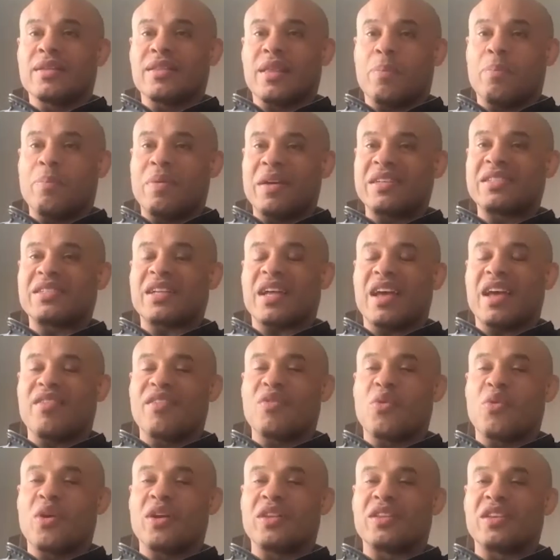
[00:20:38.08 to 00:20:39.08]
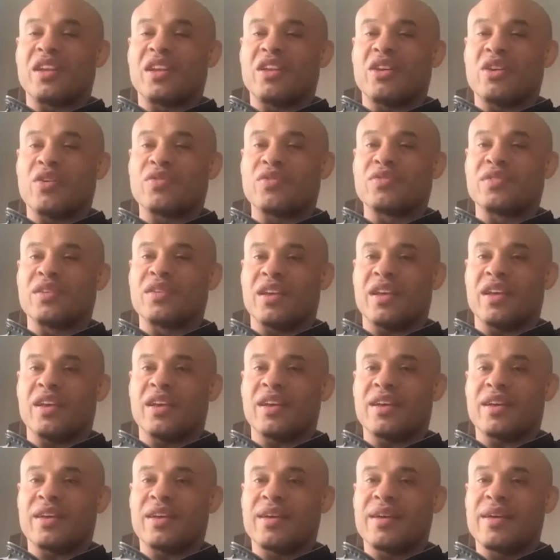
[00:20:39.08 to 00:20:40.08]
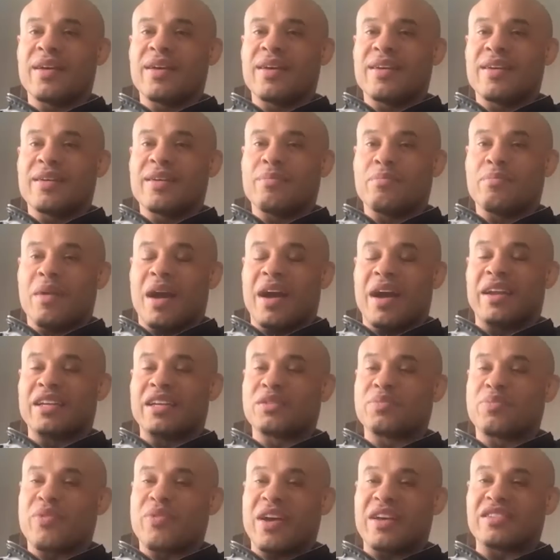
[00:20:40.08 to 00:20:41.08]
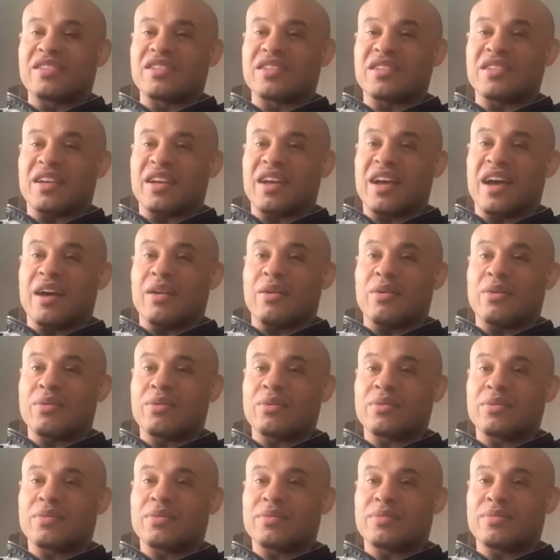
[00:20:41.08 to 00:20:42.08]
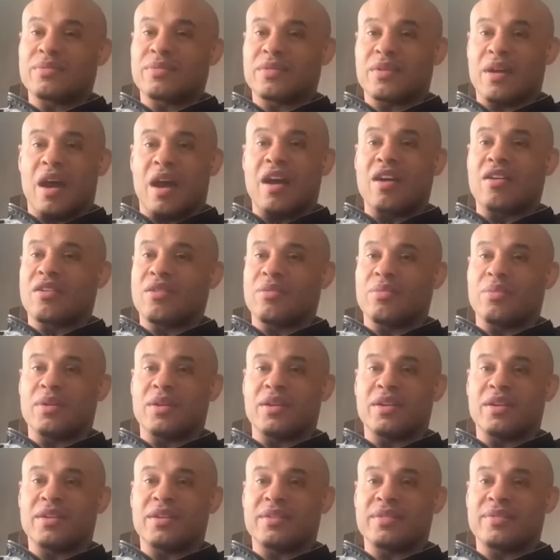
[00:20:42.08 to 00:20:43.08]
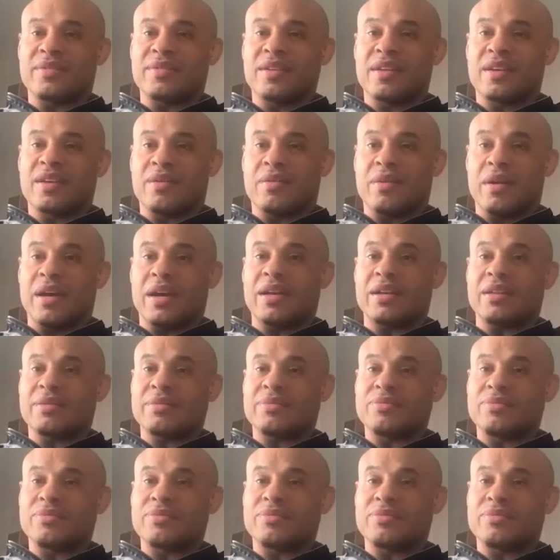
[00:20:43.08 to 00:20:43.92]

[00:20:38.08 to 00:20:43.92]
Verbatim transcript: the best heavyweight in the UFC, minus Francis Ngannou, arguably, right?